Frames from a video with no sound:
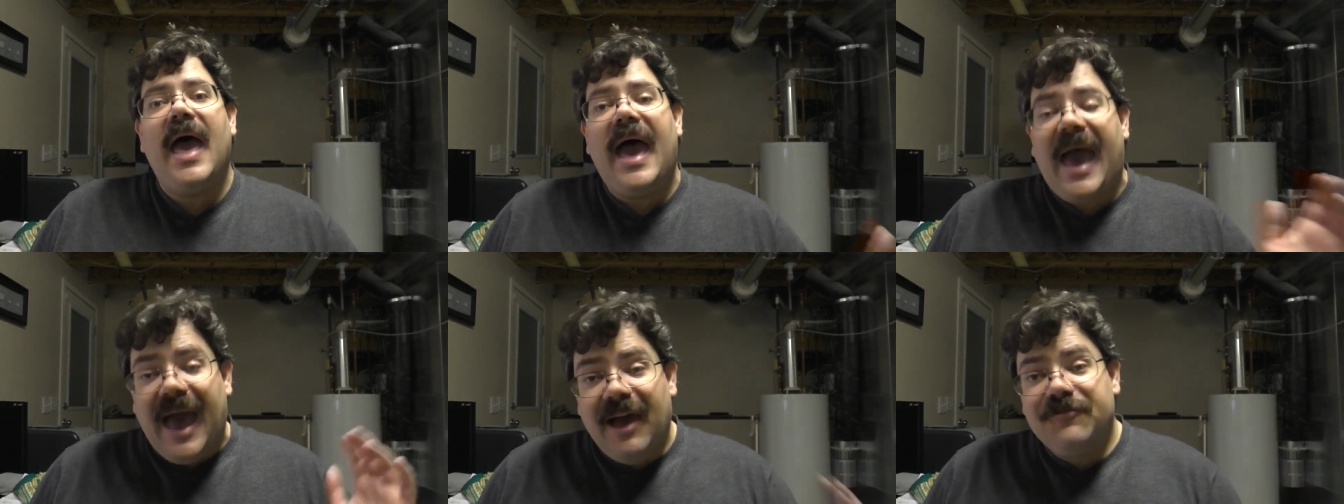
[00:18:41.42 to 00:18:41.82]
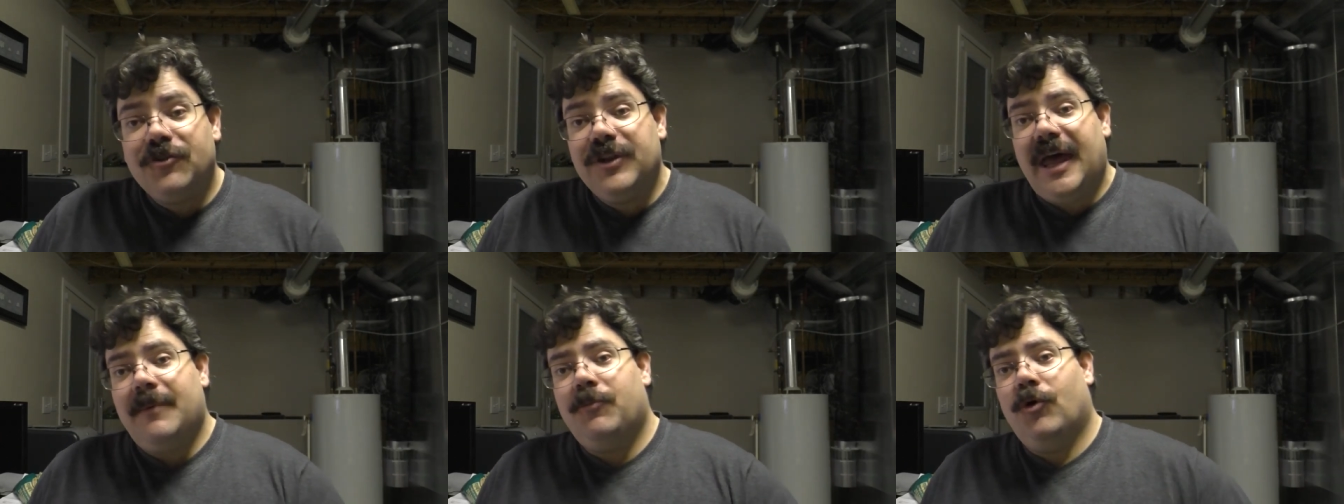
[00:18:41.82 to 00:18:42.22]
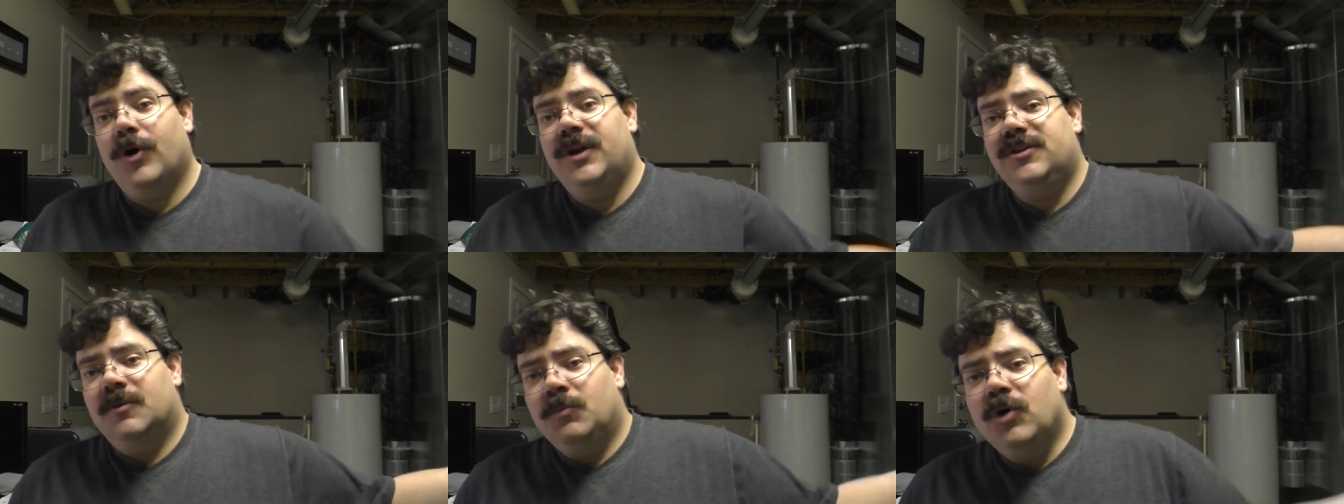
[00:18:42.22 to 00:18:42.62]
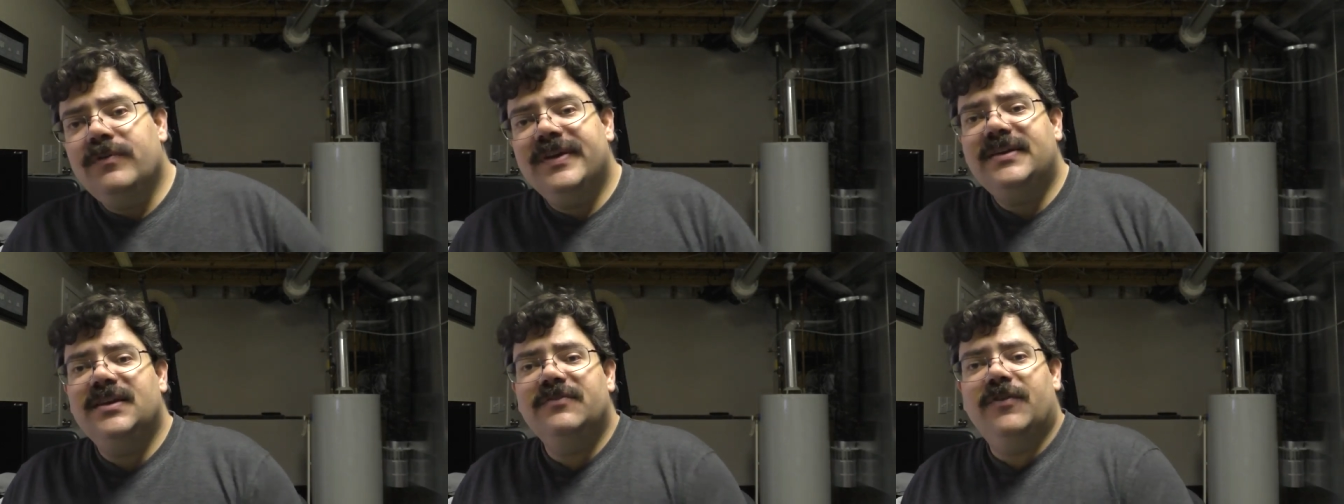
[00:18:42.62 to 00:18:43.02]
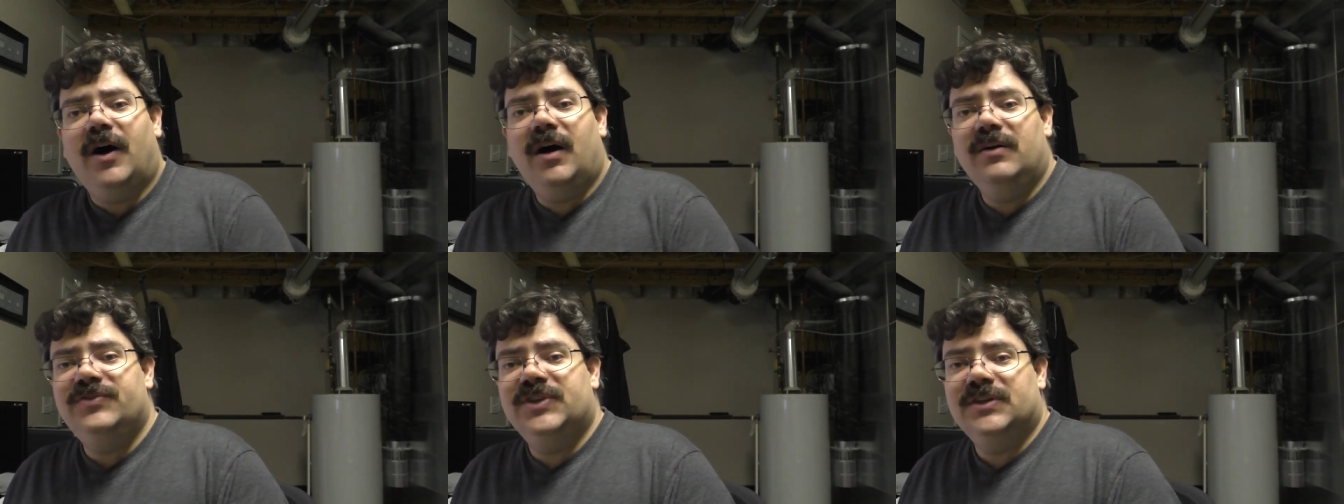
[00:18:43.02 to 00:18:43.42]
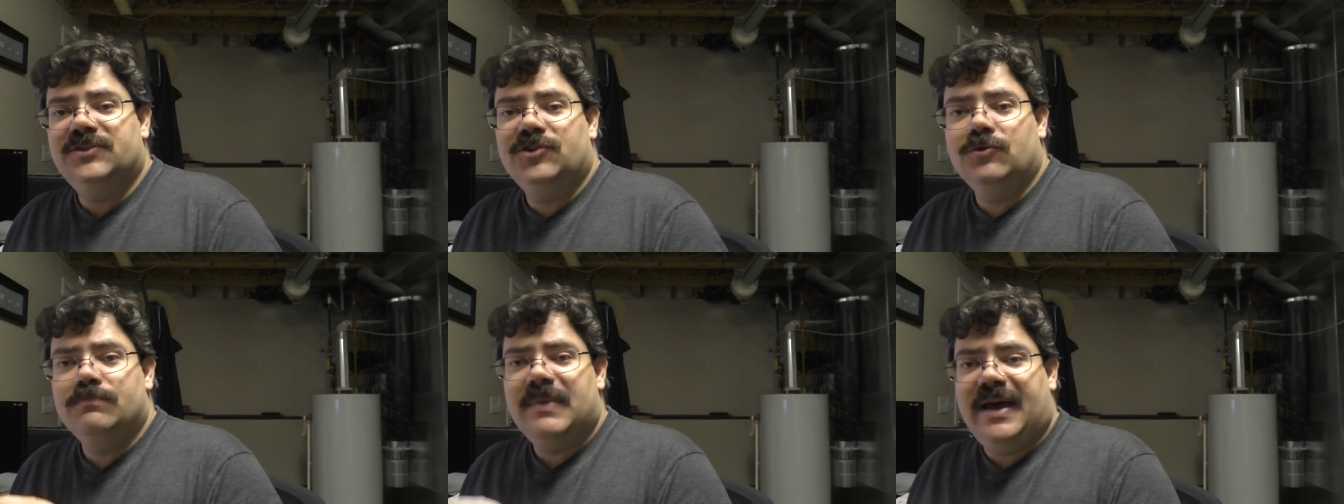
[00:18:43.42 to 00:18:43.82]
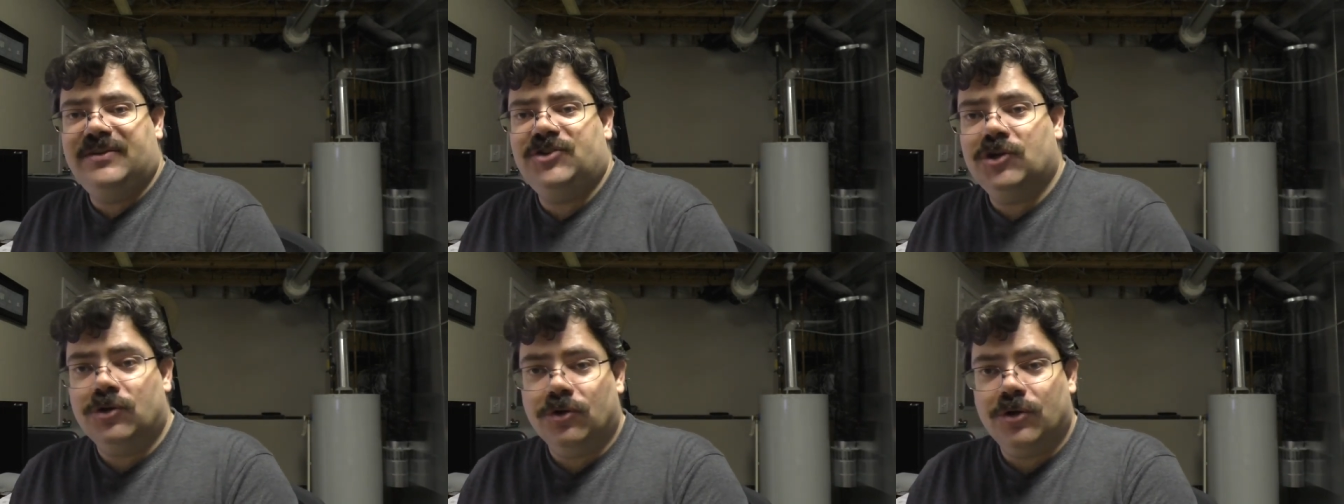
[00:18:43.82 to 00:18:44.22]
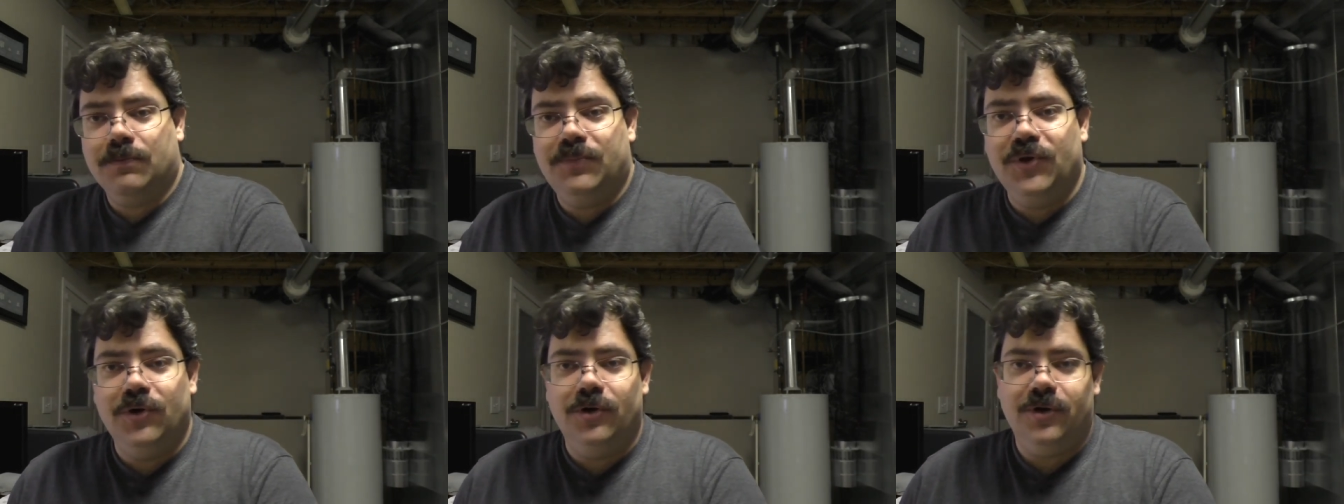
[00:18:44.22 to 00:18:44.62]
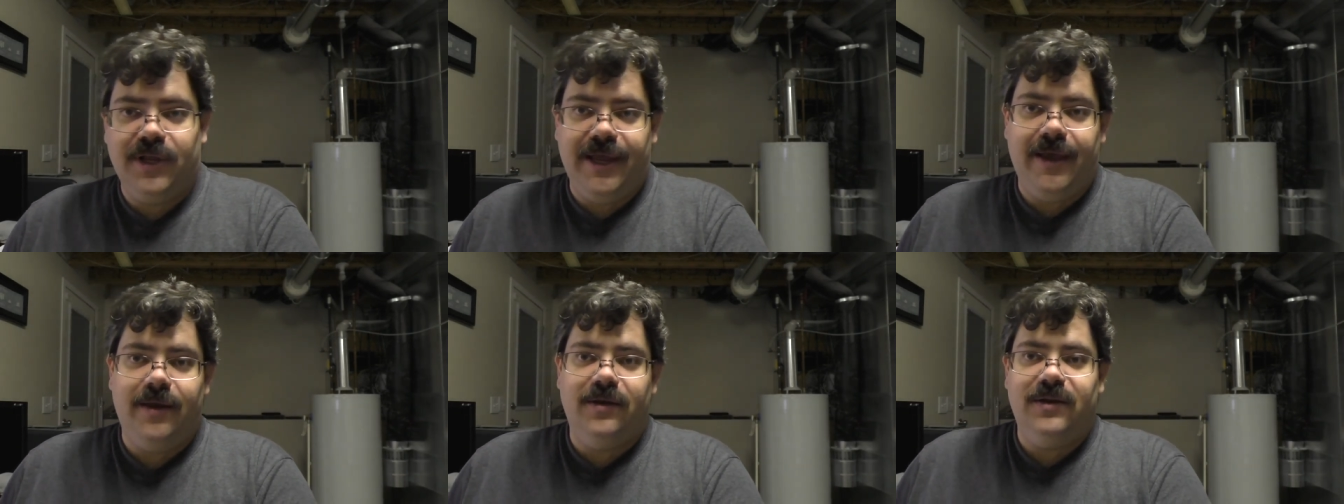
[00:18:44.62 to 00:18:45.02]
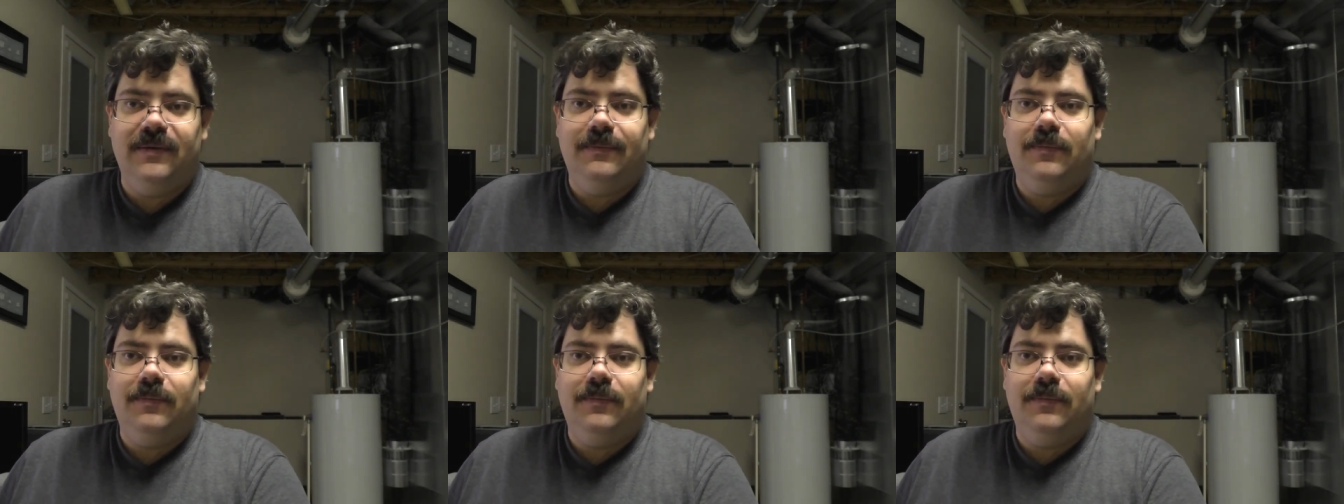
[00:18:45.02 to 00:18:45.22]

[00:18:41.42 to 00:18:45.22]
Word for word: After that point, the movie devolves into magical computer land.